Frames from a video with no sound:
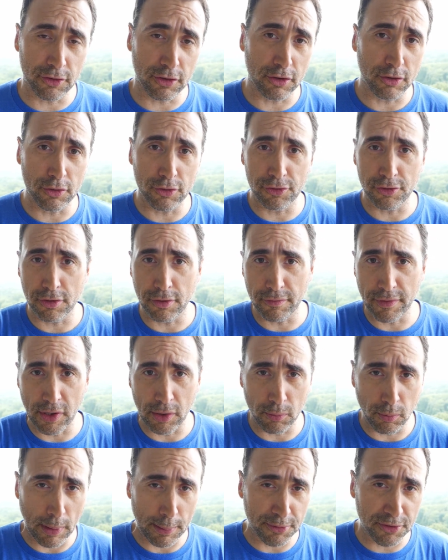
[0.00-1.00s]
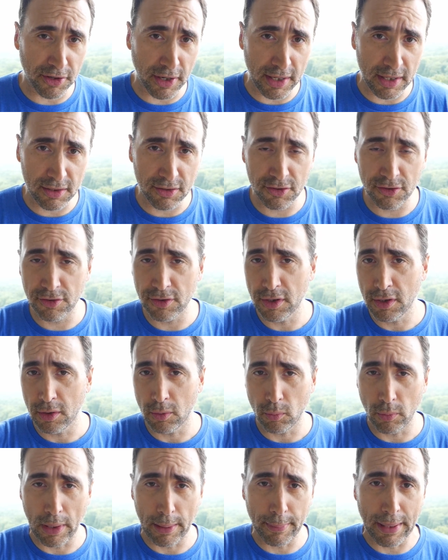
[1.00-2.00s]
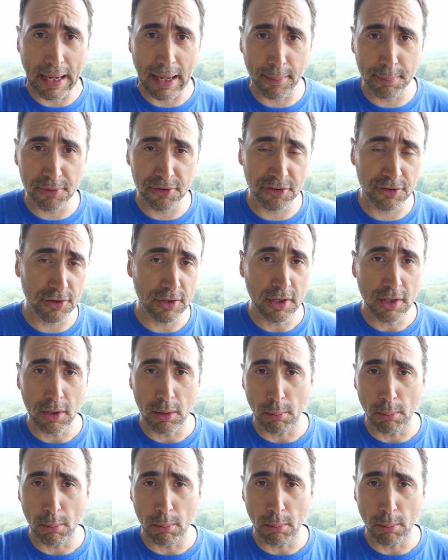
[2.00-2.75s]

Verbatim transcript: You could use it to develop websites, web apps,